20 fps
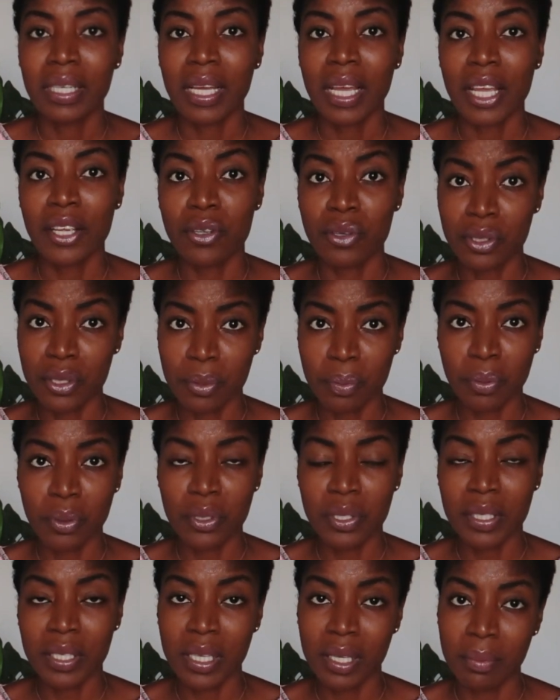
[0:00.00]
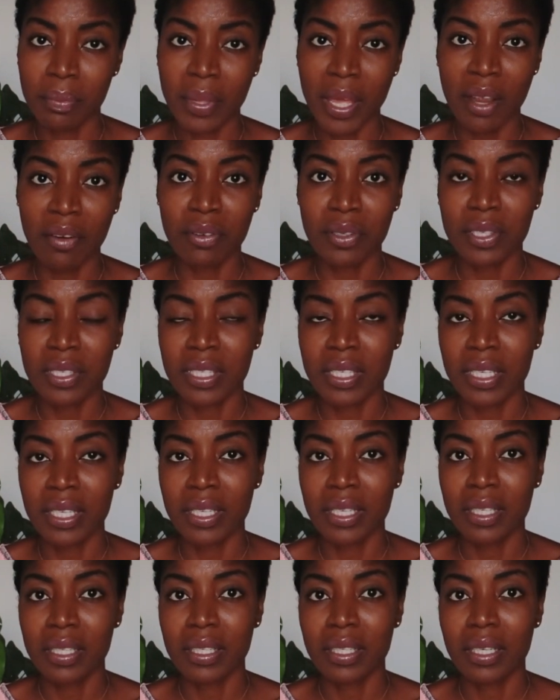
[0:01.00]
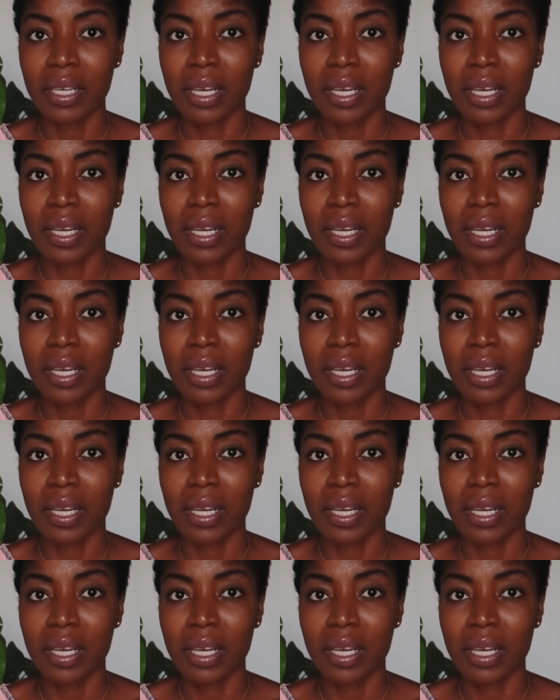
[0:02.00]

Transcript: and you're supposed to keep that receipt